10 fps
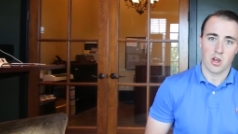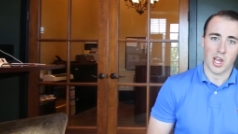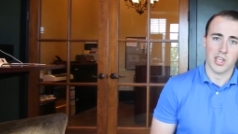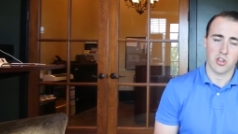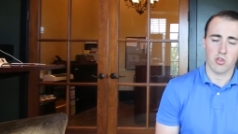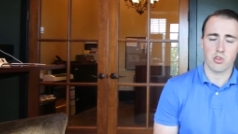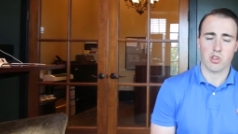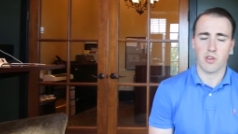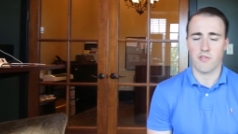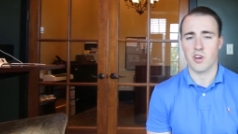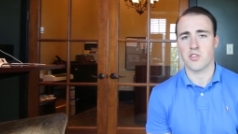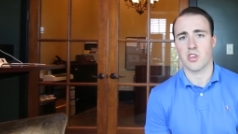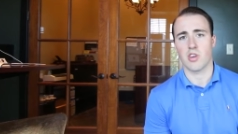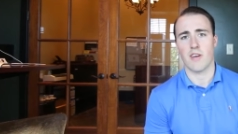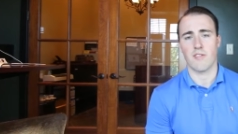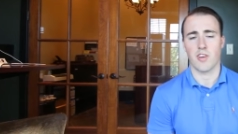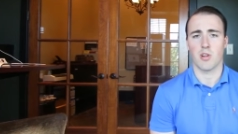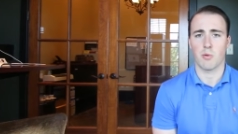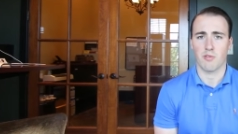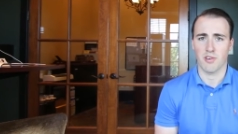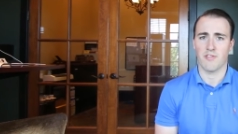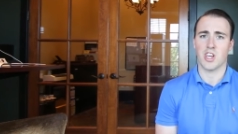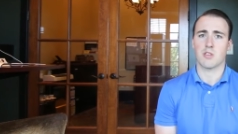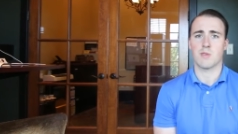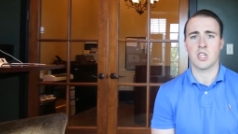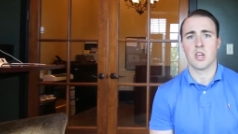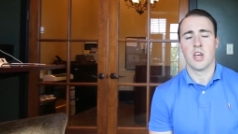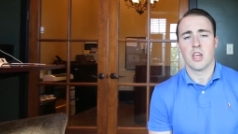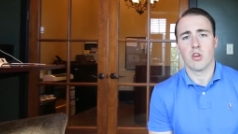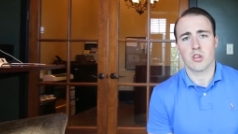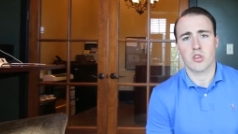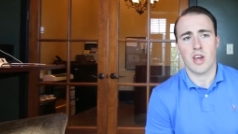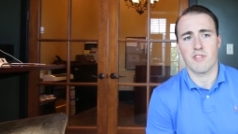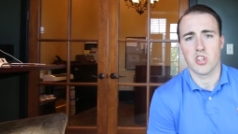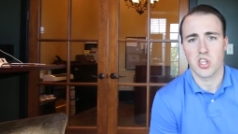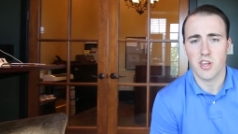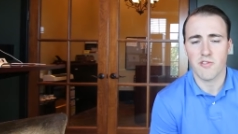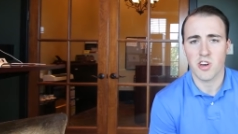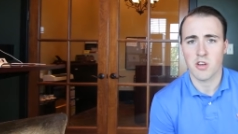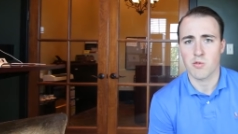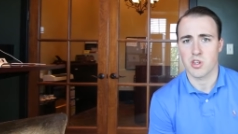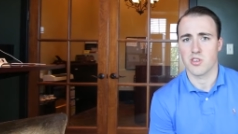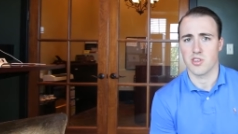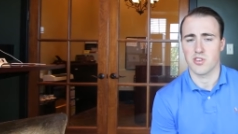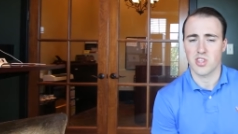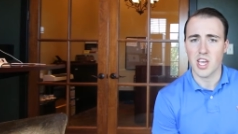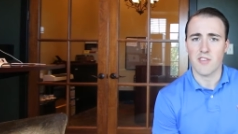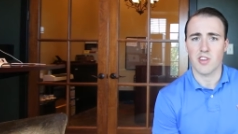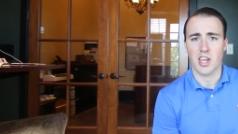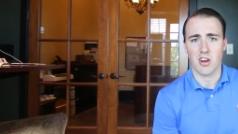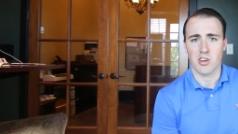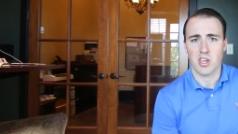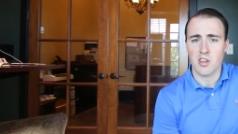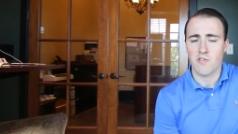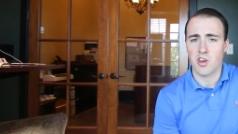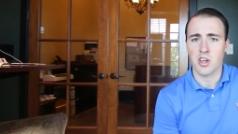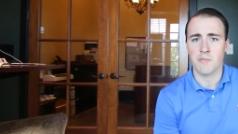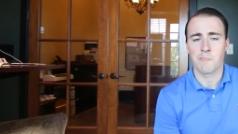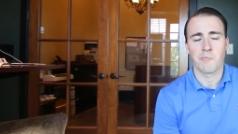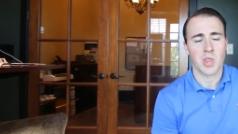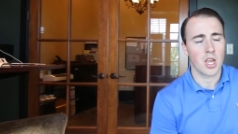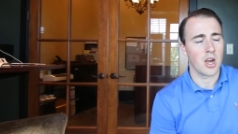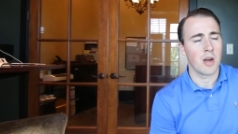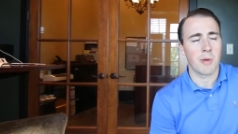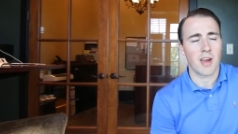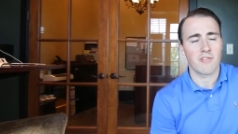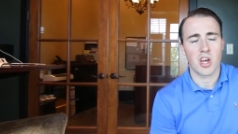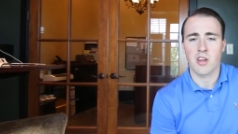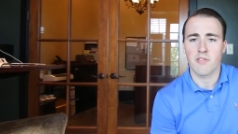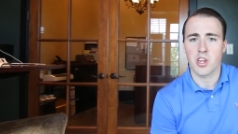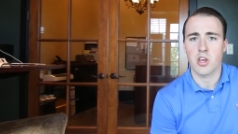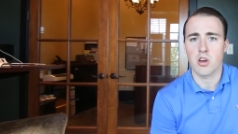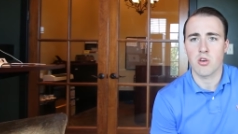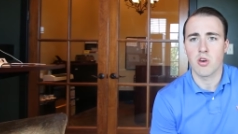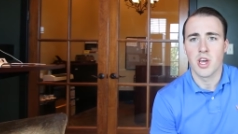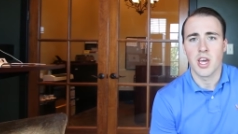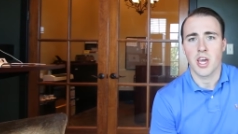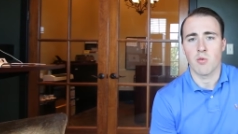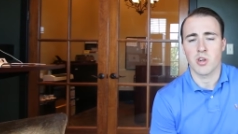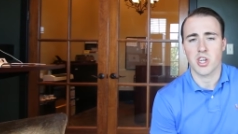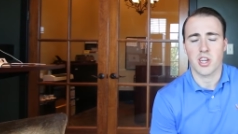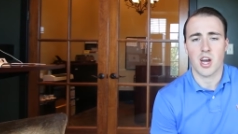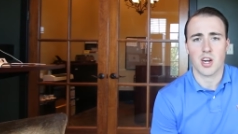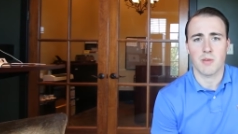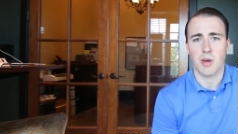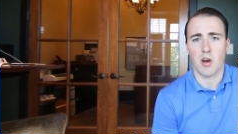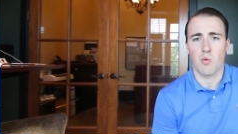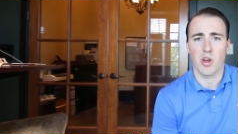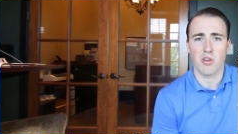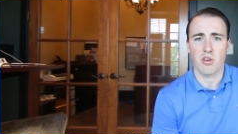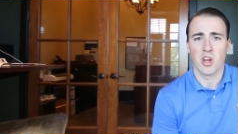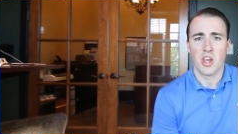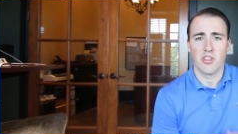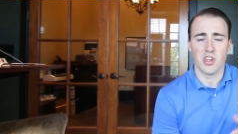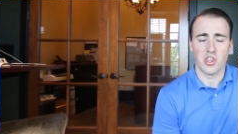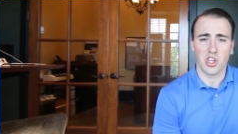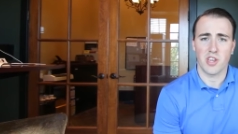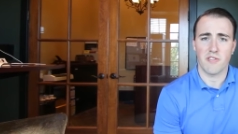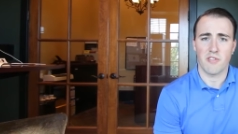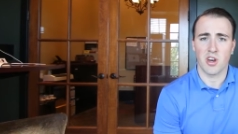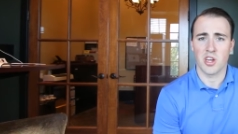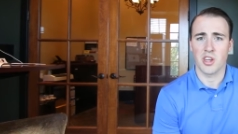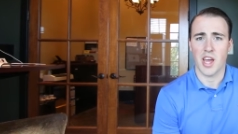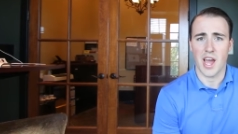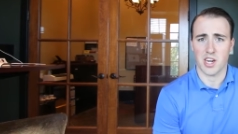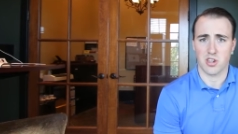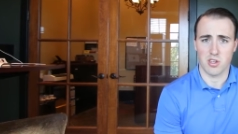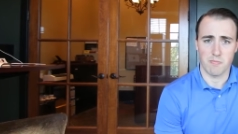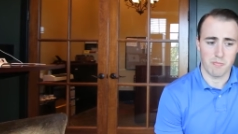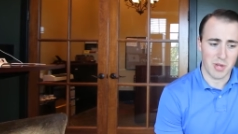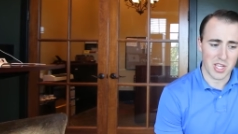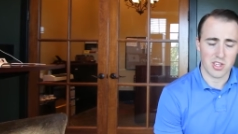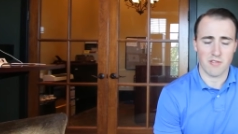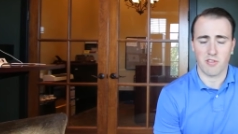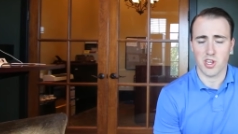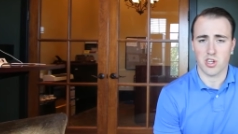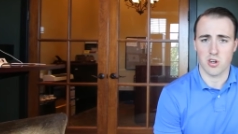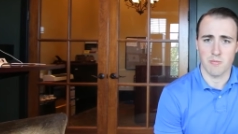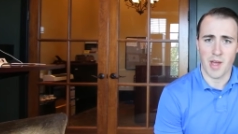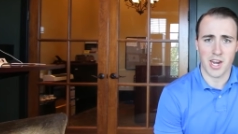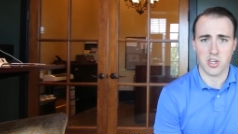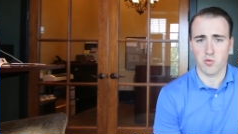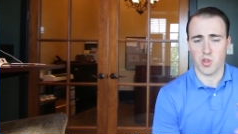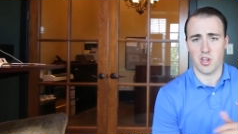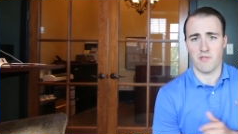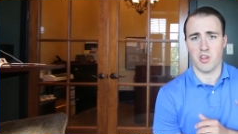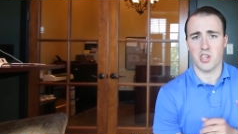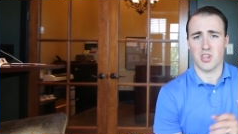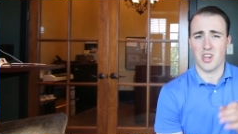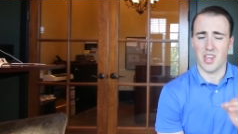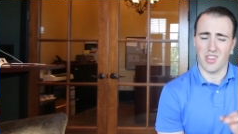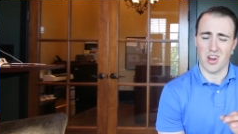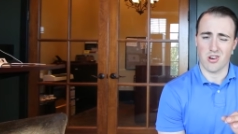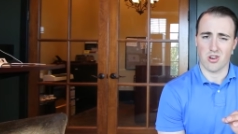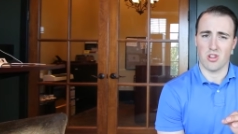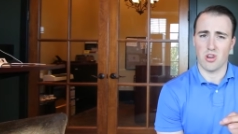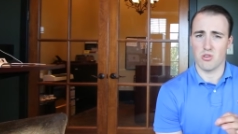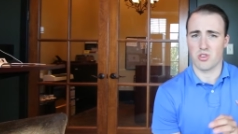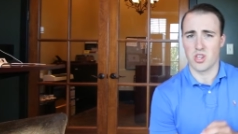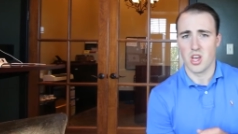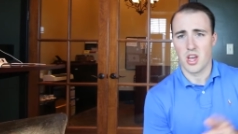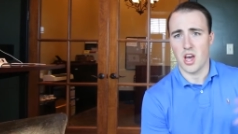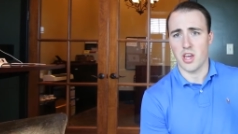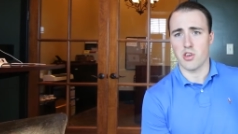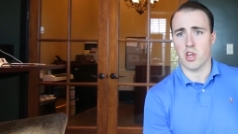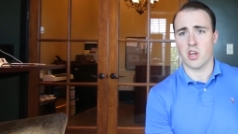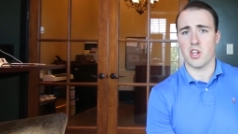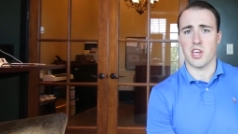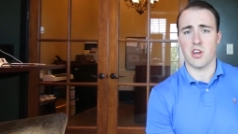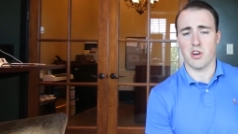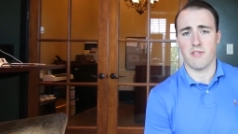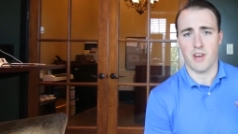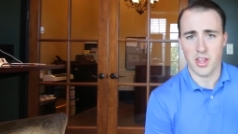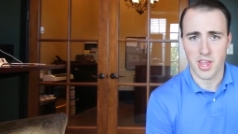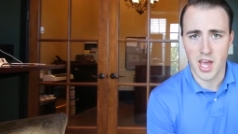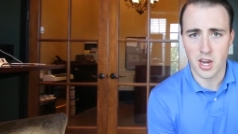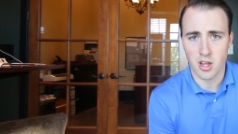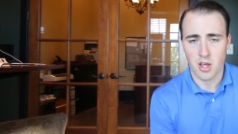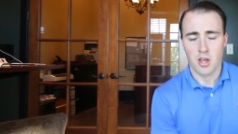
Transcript: Okay, so those are the funds that you have available for investment. You also have the G fund, which is the safe guaranteed fund. Um, I've done a video in which I talked about whether the G fund actually beats inflation or matches with inflation, and they are close. Uh, you can click here to find that.